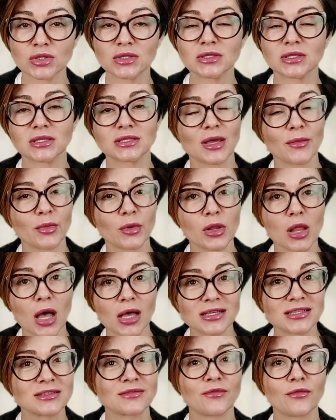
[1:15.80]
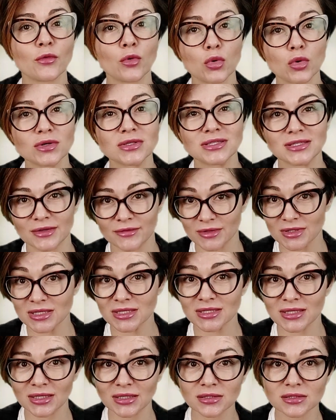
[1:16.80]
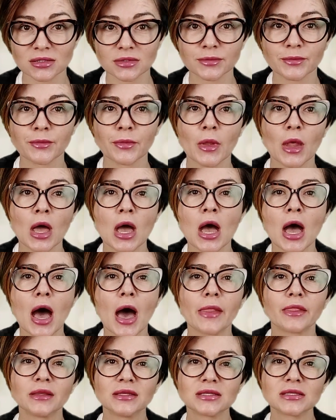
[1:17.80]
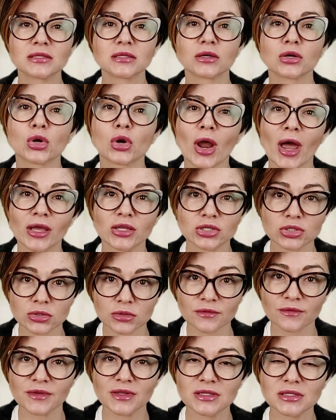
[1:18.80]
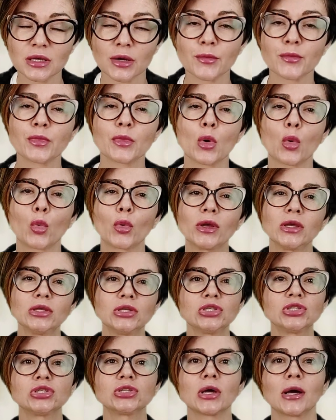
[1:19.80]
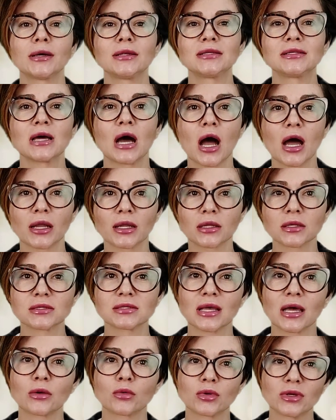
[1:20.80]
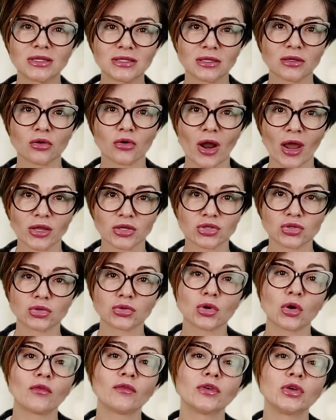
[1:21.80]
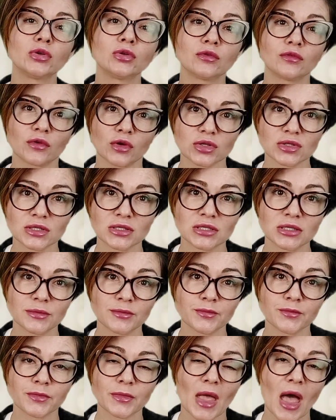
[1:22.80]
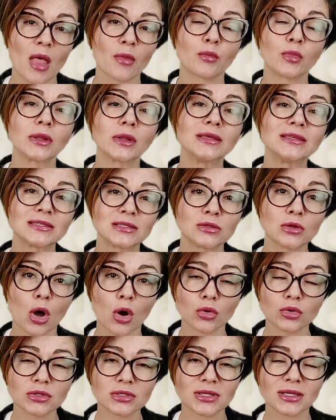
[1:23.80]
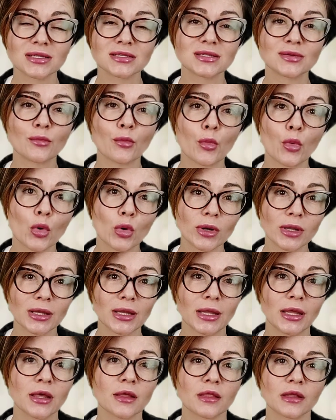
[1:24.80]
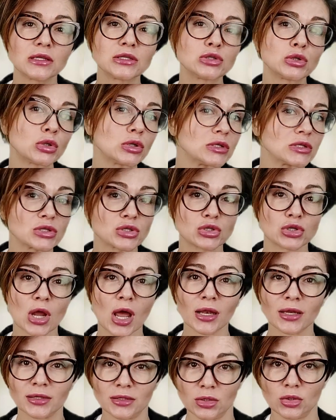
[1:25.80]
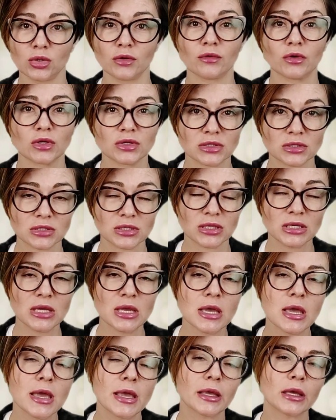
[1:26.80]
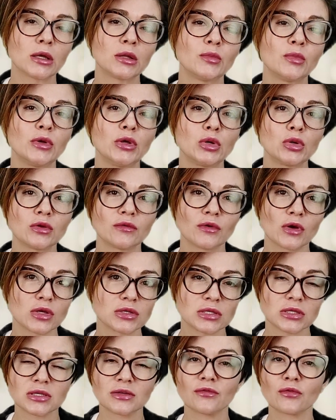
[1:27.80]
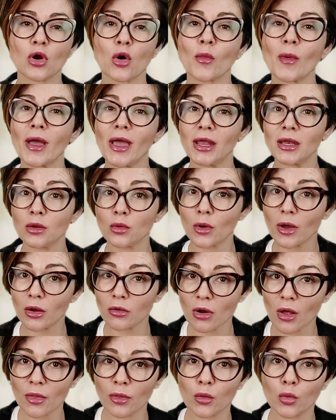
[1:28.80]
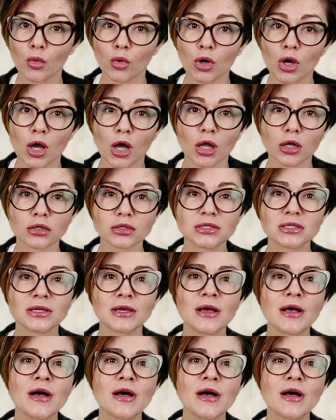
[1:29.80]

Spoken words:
it's the subclass 476. And this is a graduate visa which entitles a recent graduate of a university. And please note that it's important here that it's not an Australian university, it can be university from anywhere around the world,